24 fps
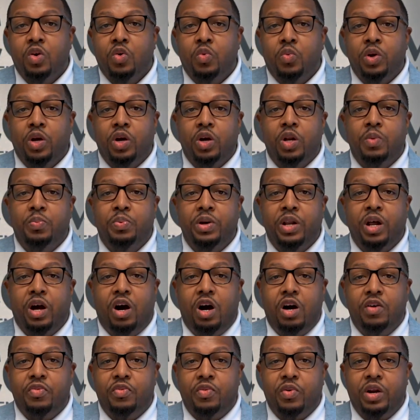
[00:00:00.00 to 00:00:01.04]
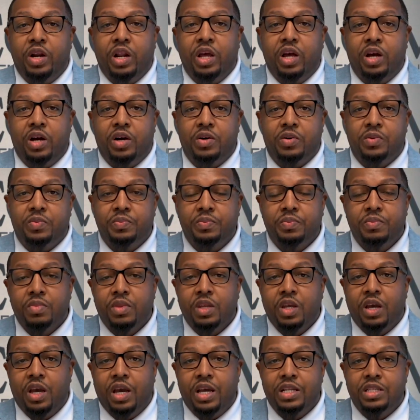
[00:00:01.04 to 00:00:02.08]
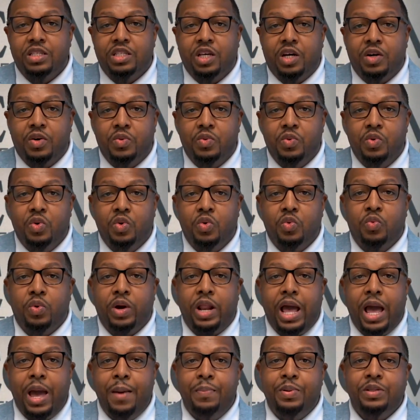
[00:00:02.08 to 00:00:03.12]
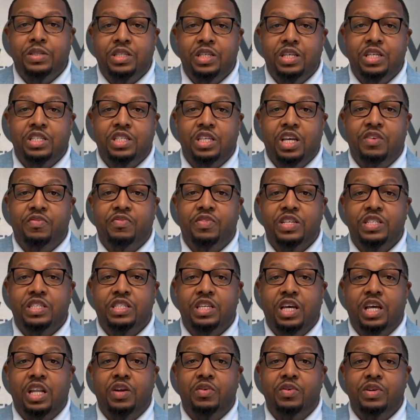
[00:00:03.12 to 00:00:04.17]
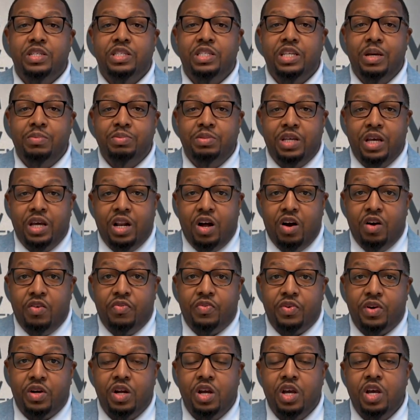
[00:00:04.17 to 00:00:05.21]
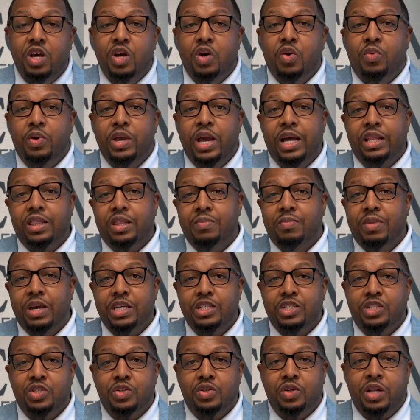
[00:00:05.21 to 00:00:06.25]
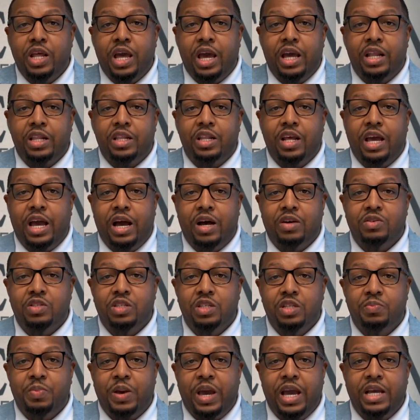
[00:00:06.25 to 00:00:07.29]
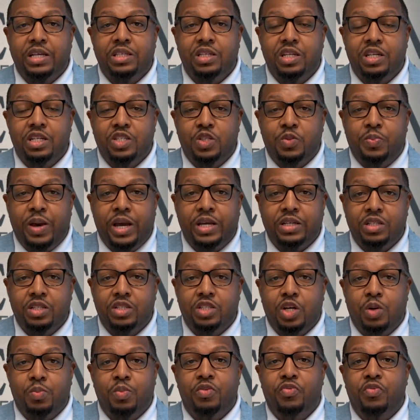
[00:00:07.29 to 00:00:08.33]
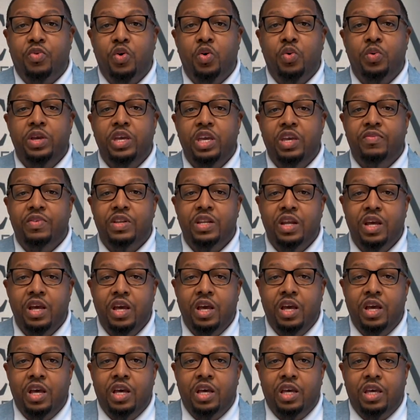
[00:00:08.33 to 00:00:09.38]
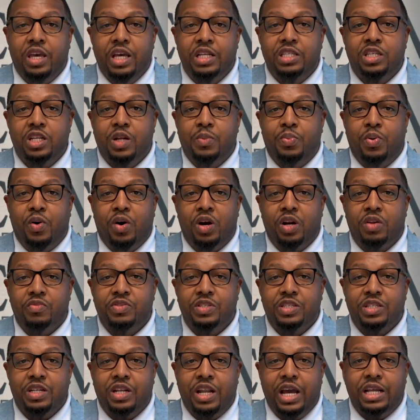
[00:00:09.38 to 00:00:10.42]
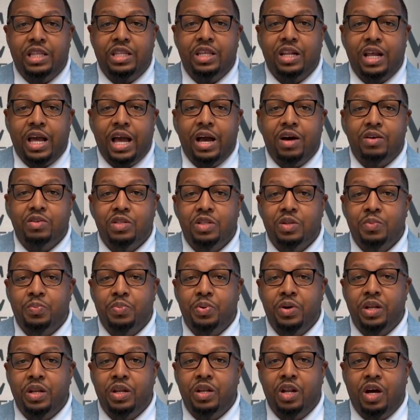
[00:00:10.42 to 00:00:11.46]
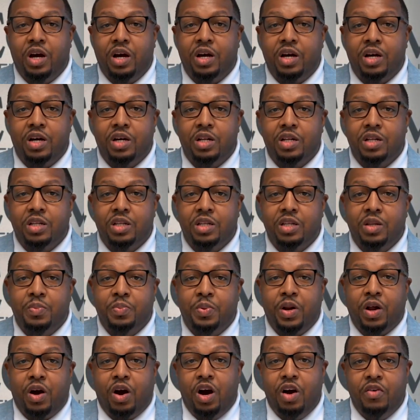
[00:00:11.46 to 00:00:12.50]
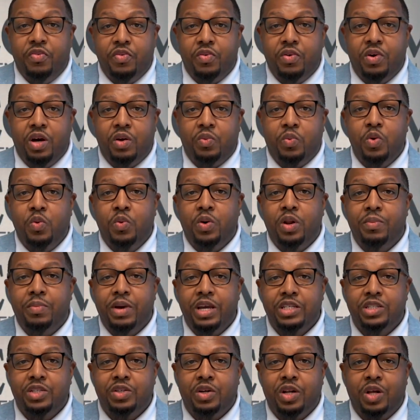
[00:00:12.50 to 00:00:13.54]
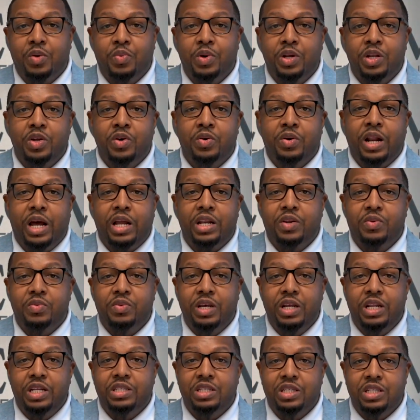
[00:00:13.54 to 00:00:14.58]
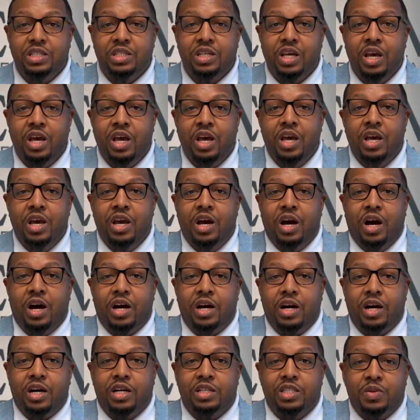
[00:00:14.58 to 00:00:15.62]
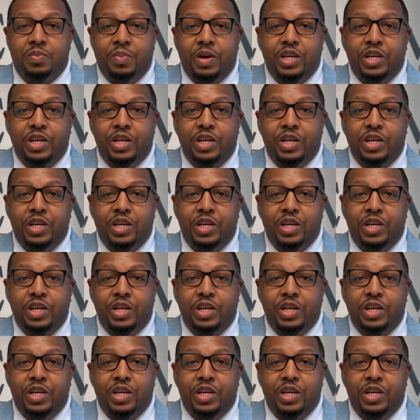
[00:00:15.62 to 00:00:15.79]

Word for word: we're going to put an offer on that home. And so what happens is if the seller accepts that offer, we have to make sure that the housing passed an inspection. So before we even get to the part of selecting a house to put uh, to put an offer on, we want to make sure that we're doing our due diligence uh, to